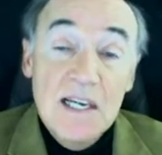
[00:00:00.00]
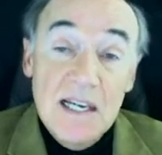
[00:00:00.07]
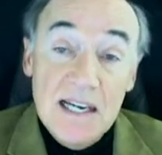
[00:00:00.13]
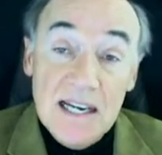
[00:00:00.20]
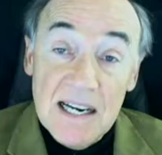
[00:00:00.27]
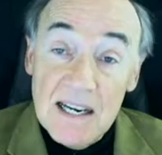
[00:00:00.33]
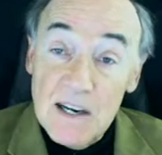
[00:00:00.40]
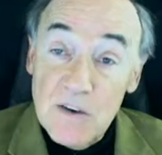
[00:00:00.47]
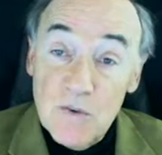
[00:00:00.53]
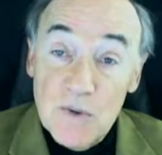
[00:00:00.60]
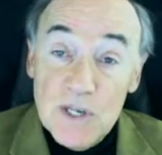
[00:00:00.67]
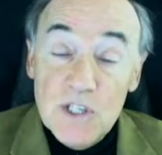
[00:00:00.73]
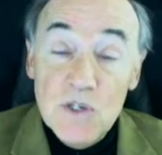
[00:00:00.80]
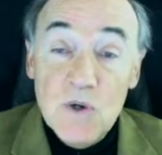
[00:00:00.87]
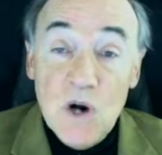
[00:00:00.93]
If
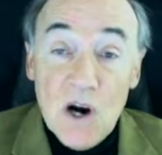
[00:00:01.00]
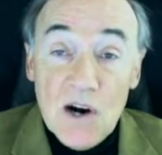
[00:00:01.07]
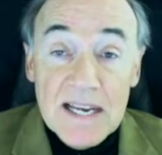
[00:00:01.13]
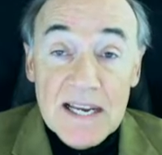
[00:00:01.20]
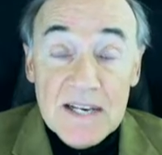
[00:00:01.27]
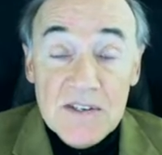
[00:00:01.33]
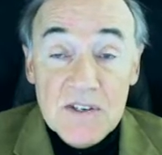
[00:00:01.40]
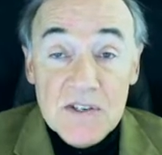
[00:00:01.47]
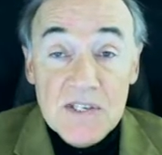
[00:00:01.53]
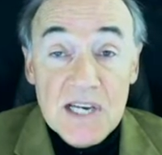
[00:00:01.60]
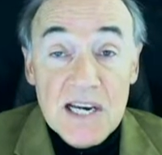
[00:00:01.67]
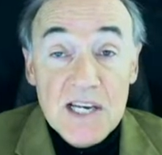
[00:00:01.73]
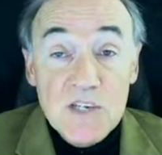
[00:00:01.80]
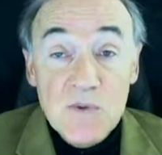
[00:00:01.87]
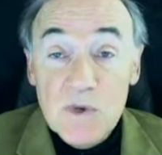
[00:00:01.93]
we do hard
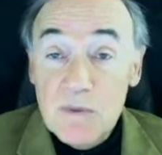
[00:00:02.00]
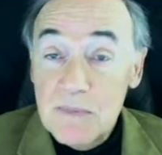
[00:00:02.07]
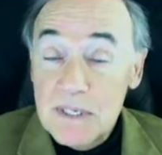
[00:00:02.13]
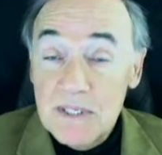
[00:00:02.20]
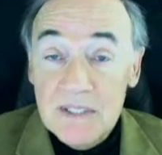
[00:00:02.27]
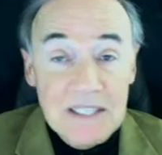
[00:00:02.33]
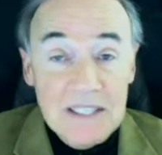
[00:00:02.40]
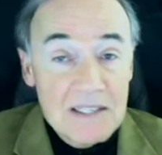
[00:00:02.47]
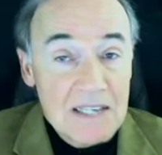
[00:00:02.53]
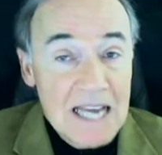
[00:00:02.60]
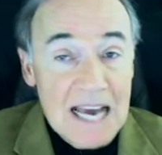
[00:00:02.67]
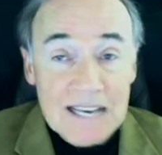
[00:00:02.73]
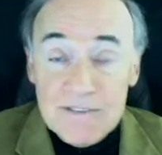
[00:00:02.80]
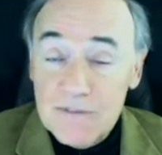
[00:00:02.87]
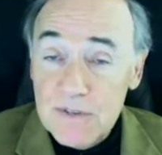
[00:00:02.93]
exercise, we build a
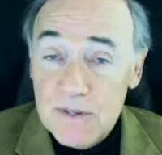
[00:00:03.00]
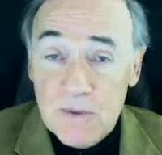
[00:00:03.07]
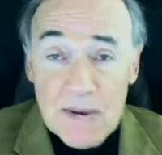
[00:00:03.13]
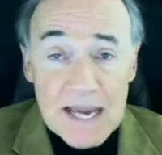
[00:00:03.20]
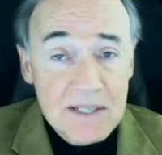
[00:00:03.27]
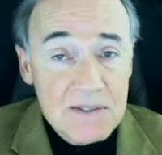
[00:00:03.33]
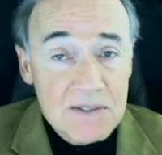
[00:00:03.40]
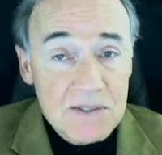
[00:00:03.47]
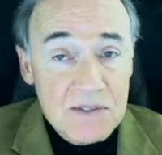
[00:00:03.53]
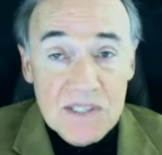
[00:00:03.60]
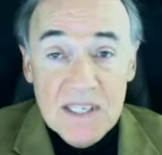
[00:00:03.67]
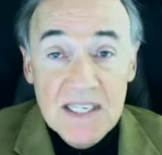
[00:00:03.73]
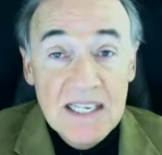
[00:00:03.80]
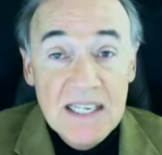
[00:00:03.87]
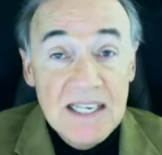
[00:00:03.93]
lot of free
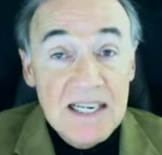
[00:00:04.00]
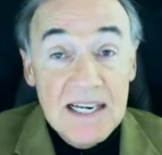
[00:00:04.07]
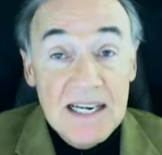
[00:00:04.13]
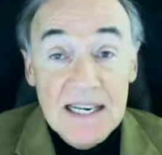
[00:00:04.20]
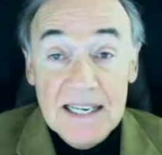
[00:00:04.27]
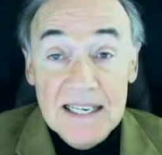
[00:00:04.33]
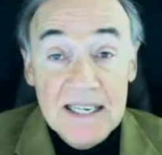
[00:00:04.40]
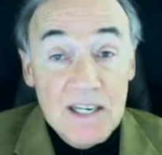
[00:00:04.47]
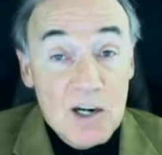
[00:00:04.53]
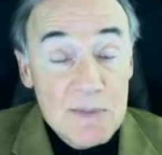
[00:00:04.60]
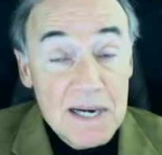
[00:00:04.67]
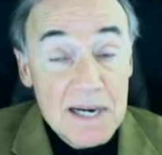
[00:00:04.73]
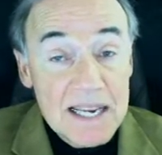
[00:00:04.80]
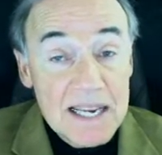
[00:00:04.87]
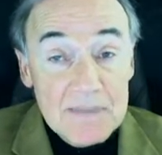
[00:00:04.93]
radicals in our
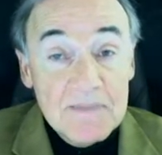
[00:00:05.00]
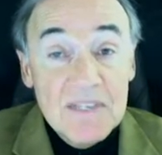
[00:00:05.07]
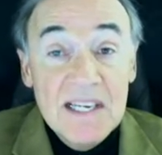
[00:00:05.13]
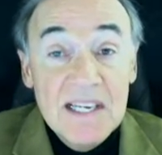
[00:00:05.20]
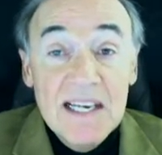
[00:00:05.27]
body,